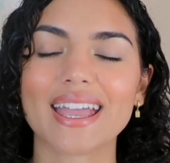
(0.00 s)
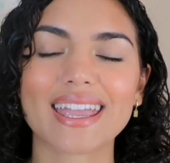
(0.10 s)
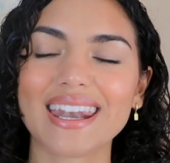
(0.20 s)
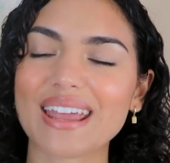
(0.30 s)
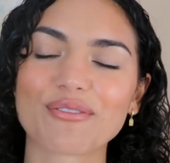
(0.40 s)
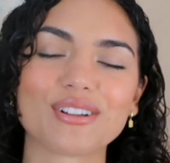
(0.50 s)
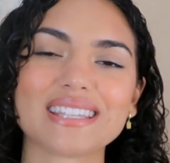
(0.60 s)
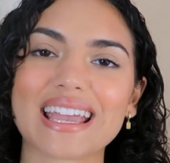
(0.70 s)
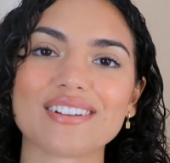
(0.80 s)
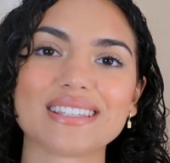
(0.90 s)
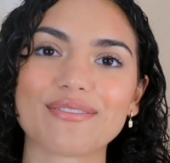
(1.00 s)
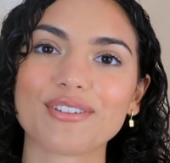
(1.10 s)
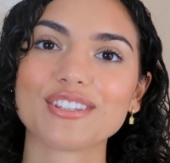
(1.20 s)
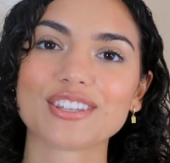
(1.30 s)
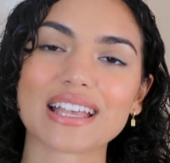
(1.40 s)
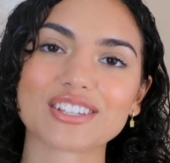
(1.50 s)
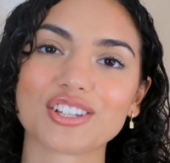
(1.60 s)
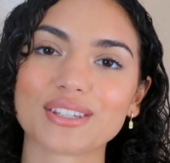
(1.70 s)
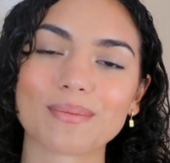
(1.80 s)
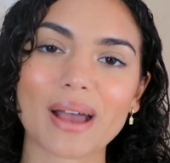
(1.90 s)
Again, everyone's hair is different, so that's
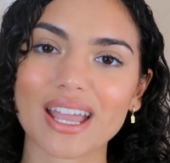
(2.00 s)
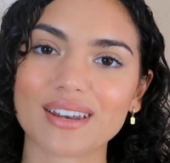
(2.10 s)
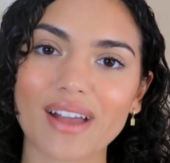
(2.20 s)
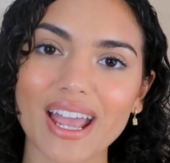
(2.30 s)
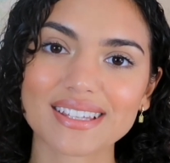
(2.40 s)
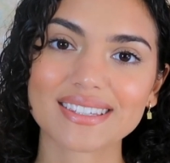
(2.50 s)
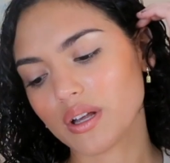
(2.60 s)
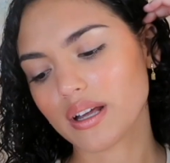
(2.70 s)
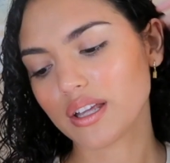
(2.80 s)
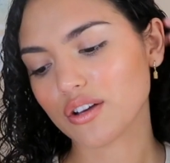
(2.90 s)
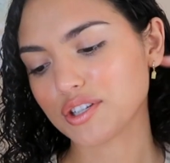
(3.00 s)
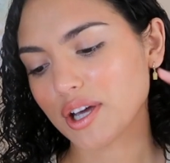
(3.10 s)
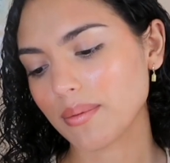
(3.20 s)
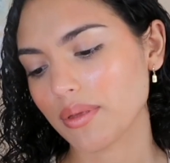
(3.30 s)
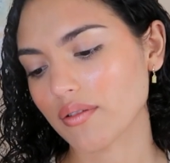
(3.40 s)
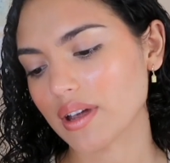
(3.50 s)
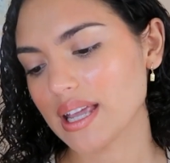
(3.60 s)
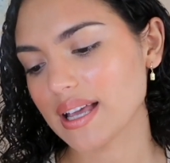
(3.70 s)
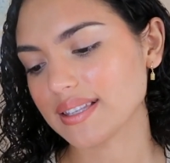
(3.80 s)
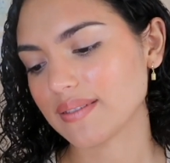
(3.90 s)
just my advice. What are your top
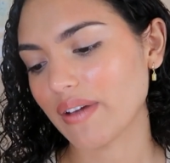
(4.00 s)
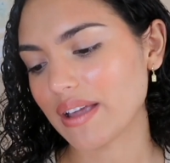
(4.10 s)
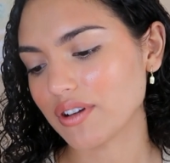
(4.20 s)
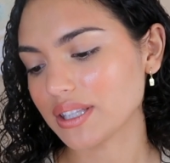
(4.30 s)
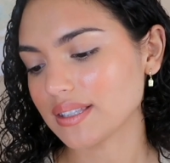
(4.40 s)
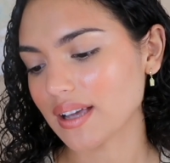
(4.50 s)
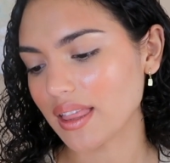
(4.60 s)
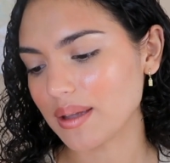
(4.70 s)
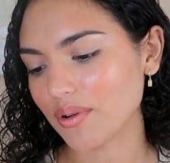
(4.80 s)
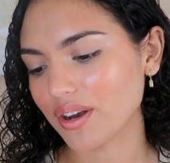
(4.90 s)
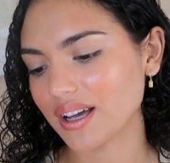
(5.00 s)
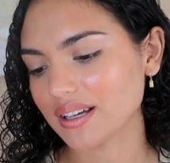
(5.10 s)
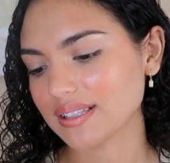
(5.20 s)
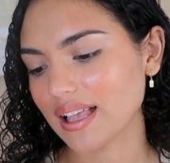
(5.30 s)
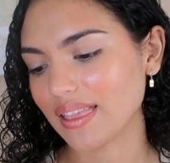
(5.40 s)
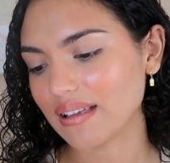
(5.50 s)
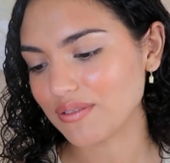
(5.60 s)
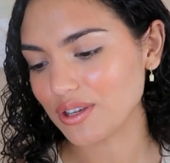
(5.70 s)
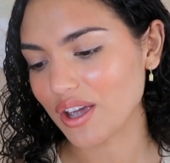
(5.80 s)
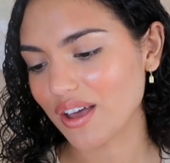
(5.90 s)
3 favorite styling products? Love
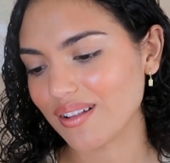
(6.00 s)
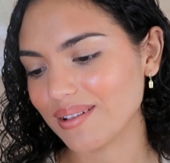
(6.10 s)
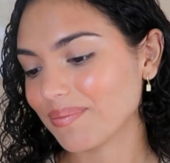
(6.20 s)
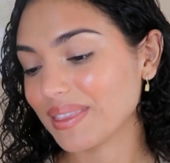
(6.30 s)
you, girl.